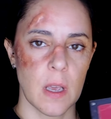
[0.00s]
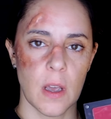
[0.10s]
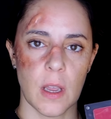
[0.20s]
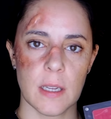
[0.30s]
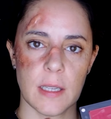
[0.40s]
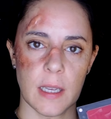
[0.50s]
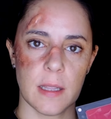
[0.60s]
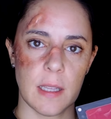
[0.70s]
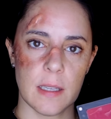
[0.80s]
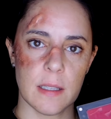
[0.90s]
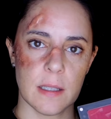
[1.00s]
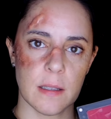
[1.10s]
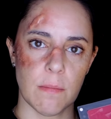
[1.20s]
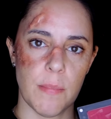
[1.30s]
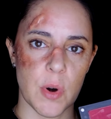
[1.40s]
I'm gonna take
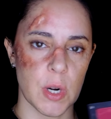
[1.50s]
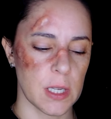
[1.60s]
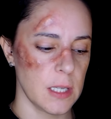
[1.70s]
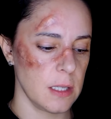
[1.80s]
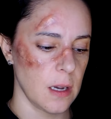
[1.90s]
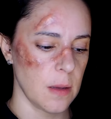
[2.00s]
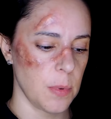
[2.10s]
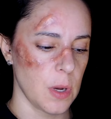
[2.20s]
this burgundy type of